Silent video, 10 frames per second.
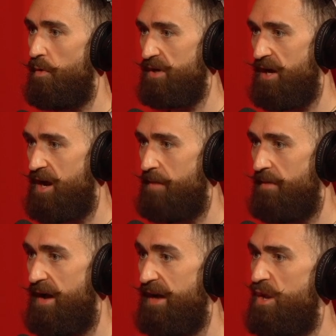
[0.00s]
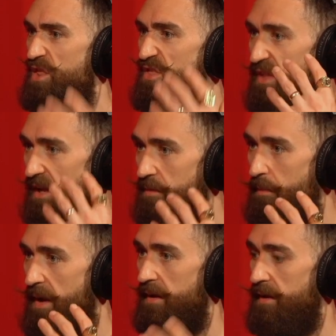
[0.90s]
more calmer. I can
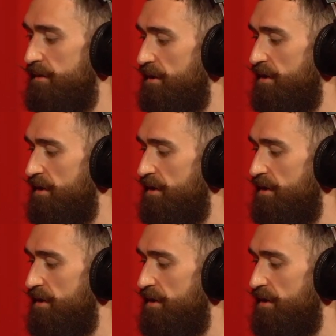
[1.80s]
think better.